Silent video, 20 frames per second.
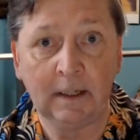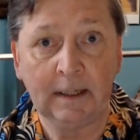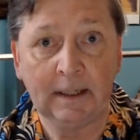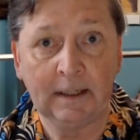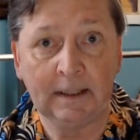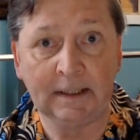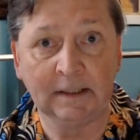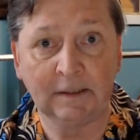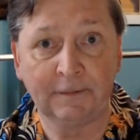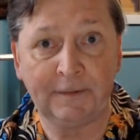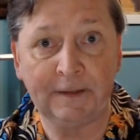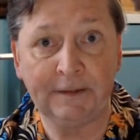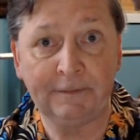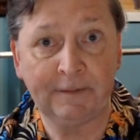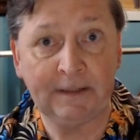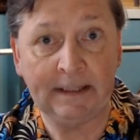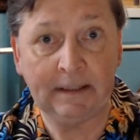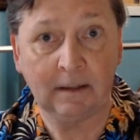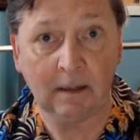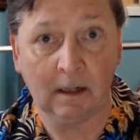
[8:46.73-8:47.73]
is
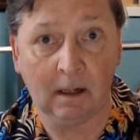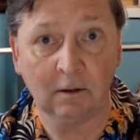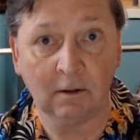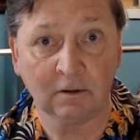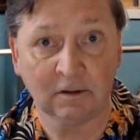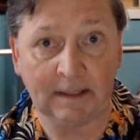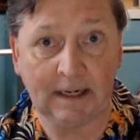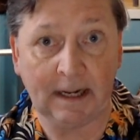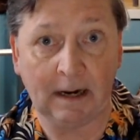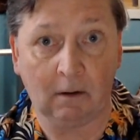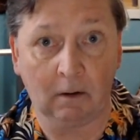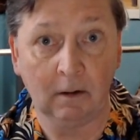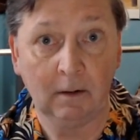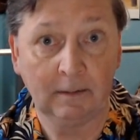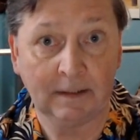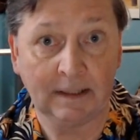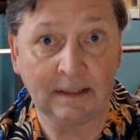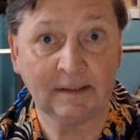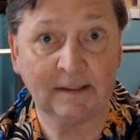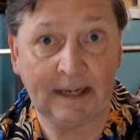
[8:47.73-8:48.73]
$15 an hour.
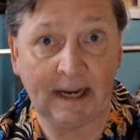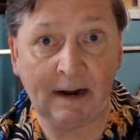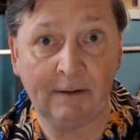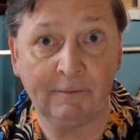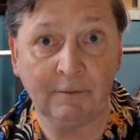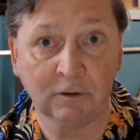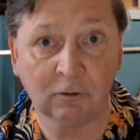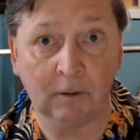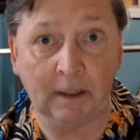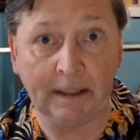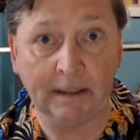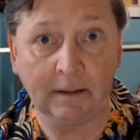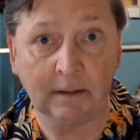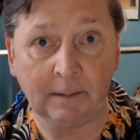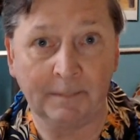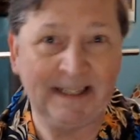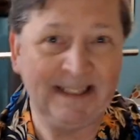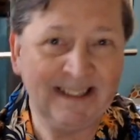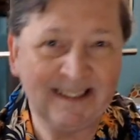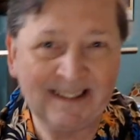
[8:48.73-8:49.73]
That's the average rate. I
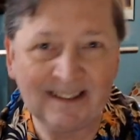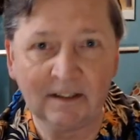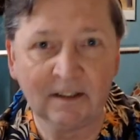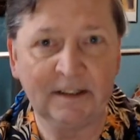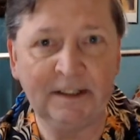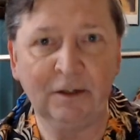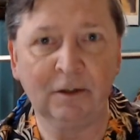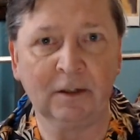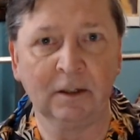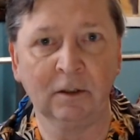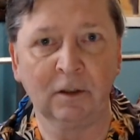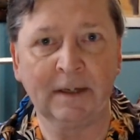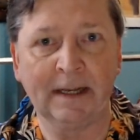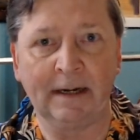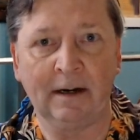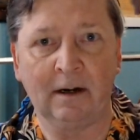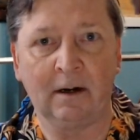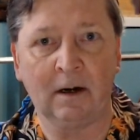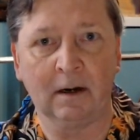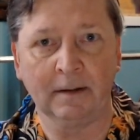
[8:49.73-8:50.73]
mean, you can look at
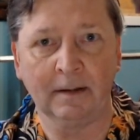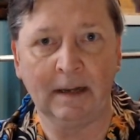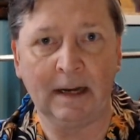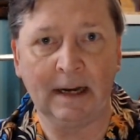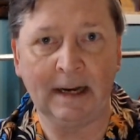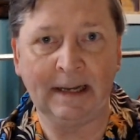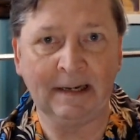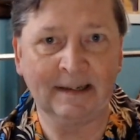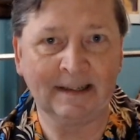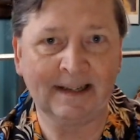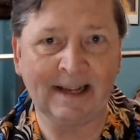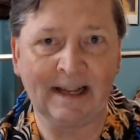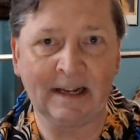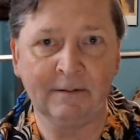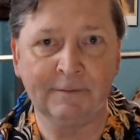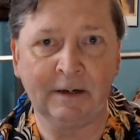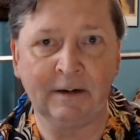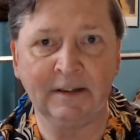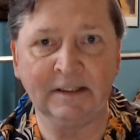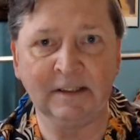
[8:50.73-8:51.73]
it online and it kind of
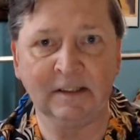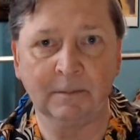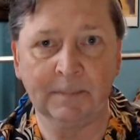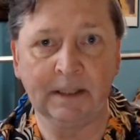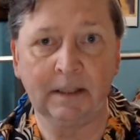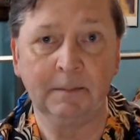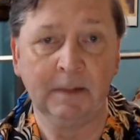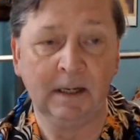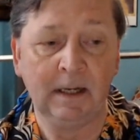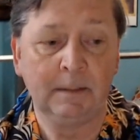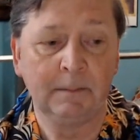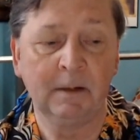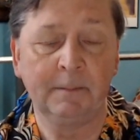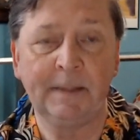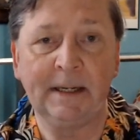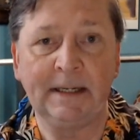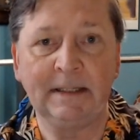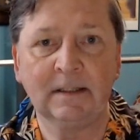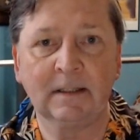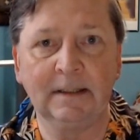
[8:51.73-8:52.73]
varies a bit, but
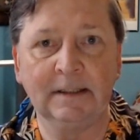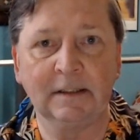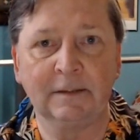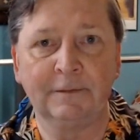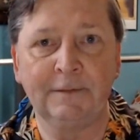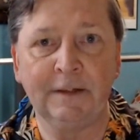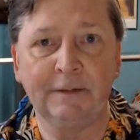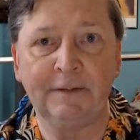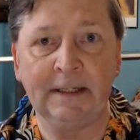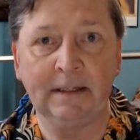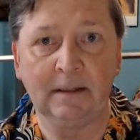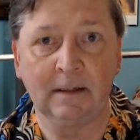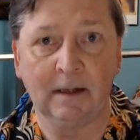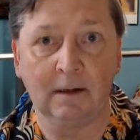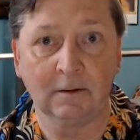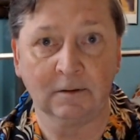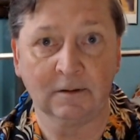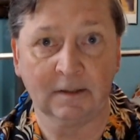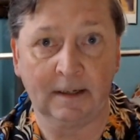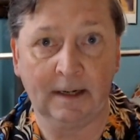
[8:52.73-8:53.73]
basically it's
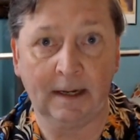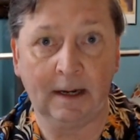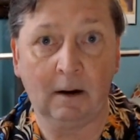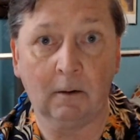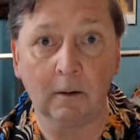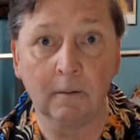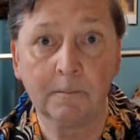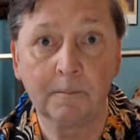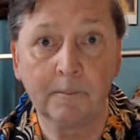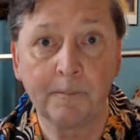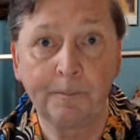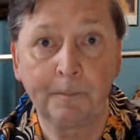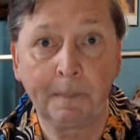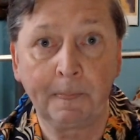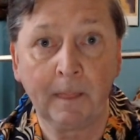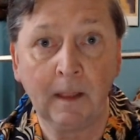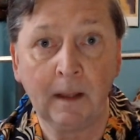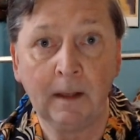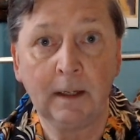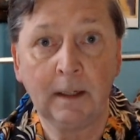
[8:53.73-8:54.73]
$15 an hour.
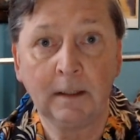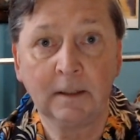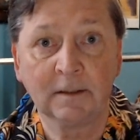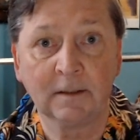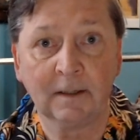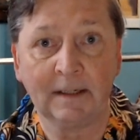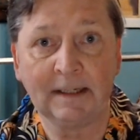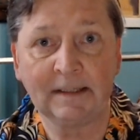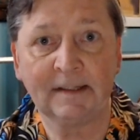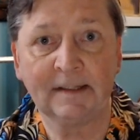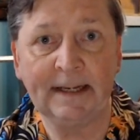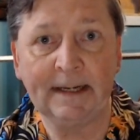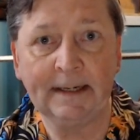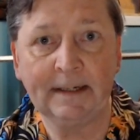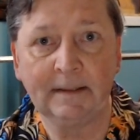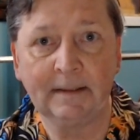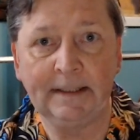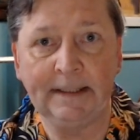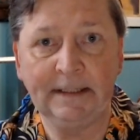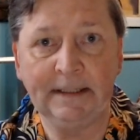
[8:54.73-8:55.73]
So let's take a
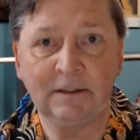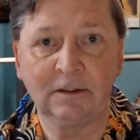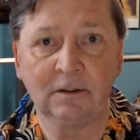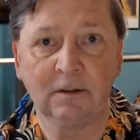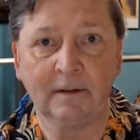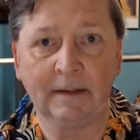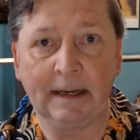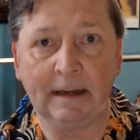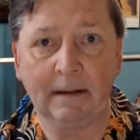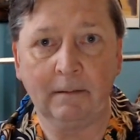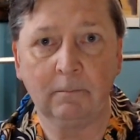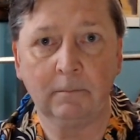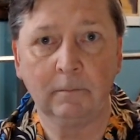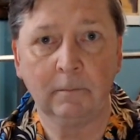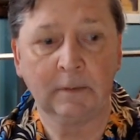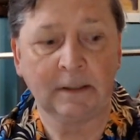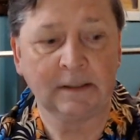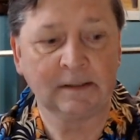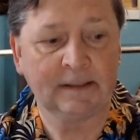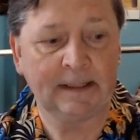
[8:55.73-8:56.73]
teacher that,
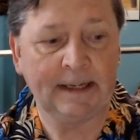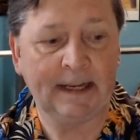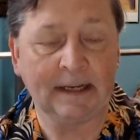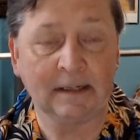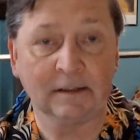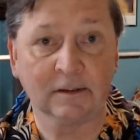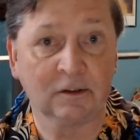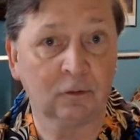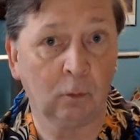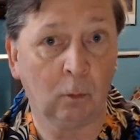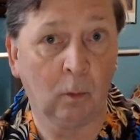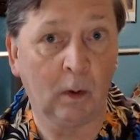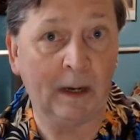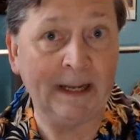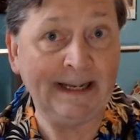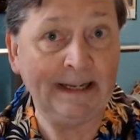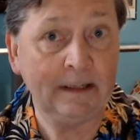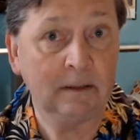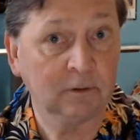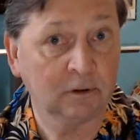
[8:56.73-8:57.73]
let's say, has
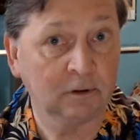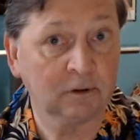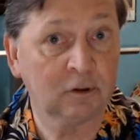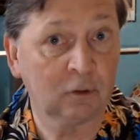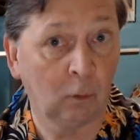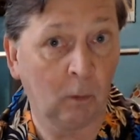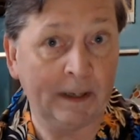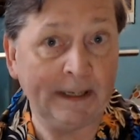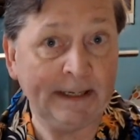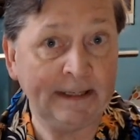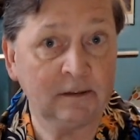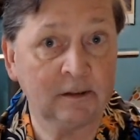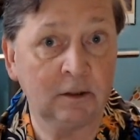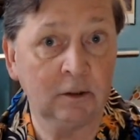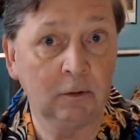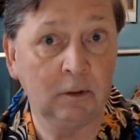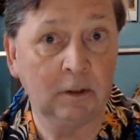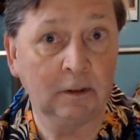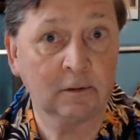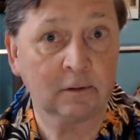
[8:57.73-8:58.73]
20
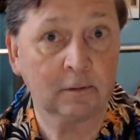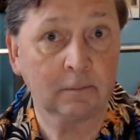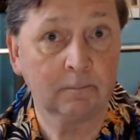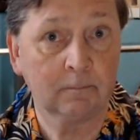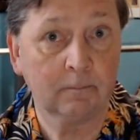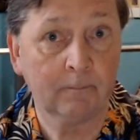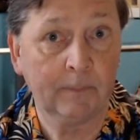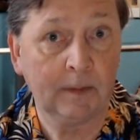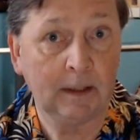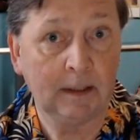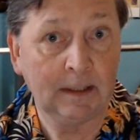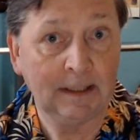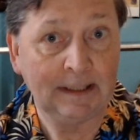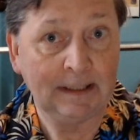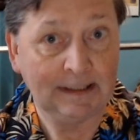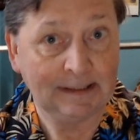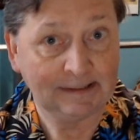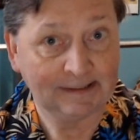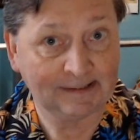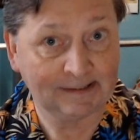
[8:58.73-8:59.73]
students,
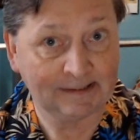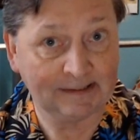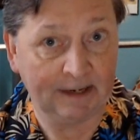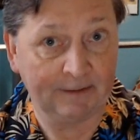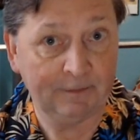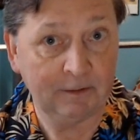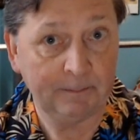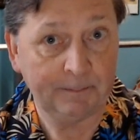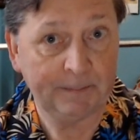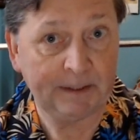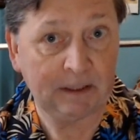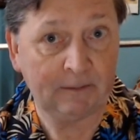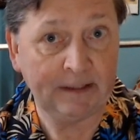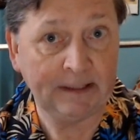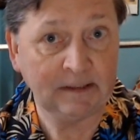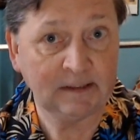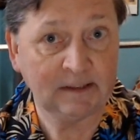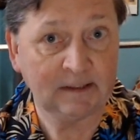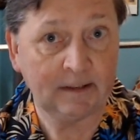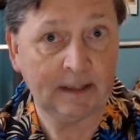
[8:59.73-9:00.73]
7
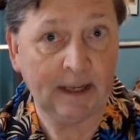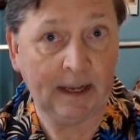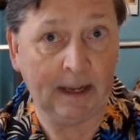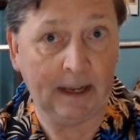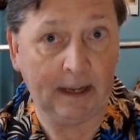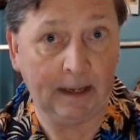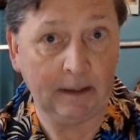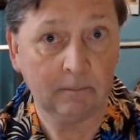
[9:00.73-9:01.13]
periods a day